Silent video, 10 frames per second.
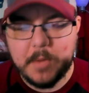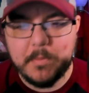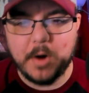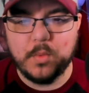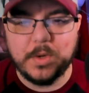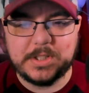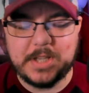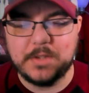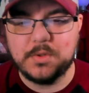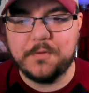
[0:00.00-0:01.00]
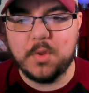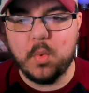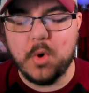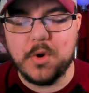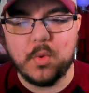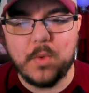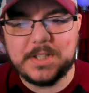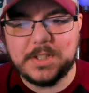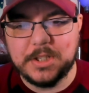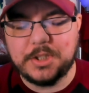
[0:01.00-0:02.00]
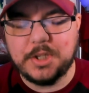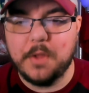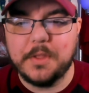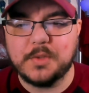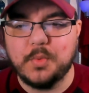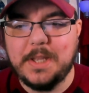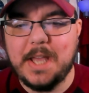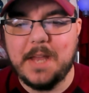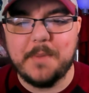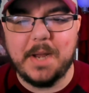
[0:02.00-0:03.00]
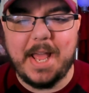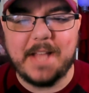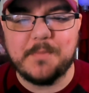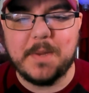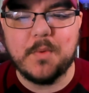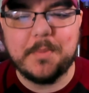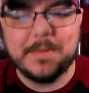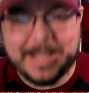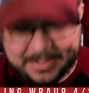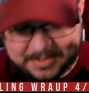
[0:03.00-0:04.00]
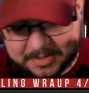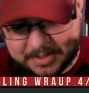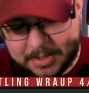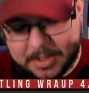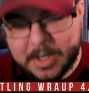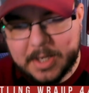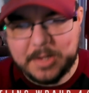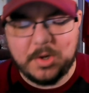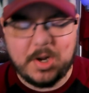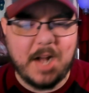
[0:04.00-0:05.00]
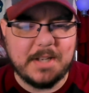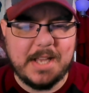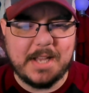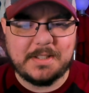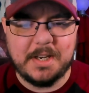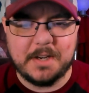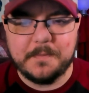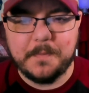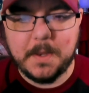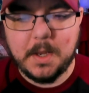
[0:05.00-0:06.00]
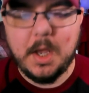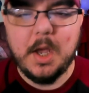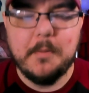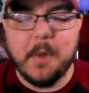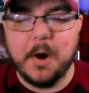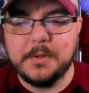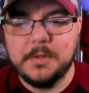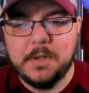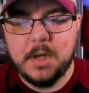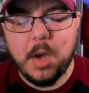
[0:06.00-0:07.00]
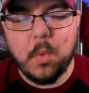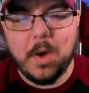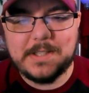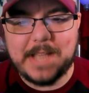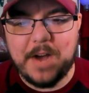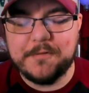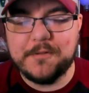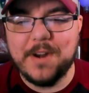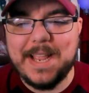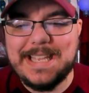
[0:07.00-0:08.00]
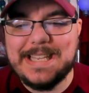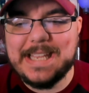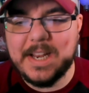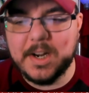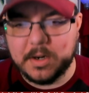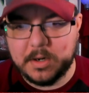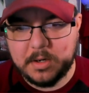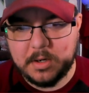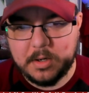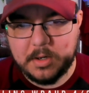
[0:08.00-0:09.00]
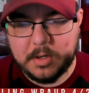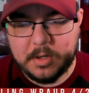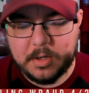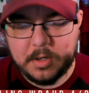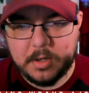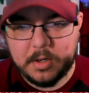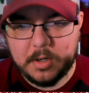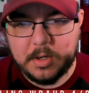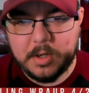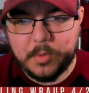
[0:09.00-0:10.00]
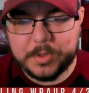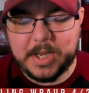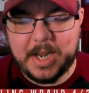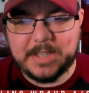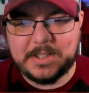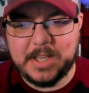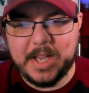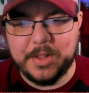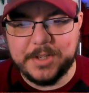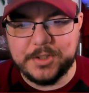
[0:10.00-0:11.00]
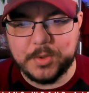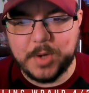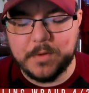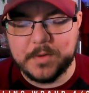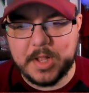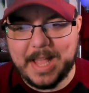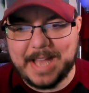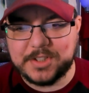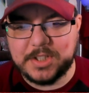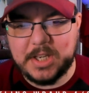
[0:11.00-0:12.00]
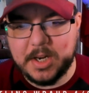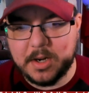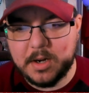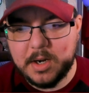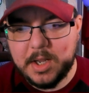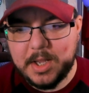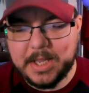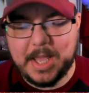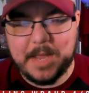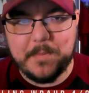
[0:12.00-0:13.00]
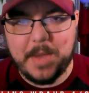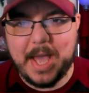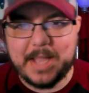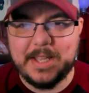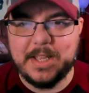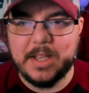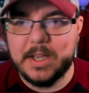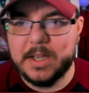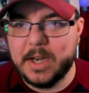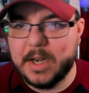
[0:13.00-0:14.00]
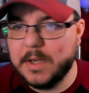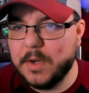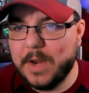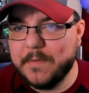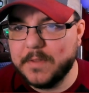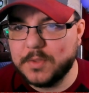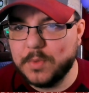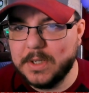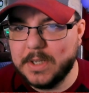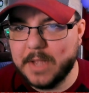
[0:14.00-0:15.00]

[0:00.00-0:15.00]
Martin was scheduled for the Warrior Wrestling Show this weekend, but has been replaced. Now, a little context here. Martin was out for a year with an ACL injury over the last year. He came back in, and I don't have this written down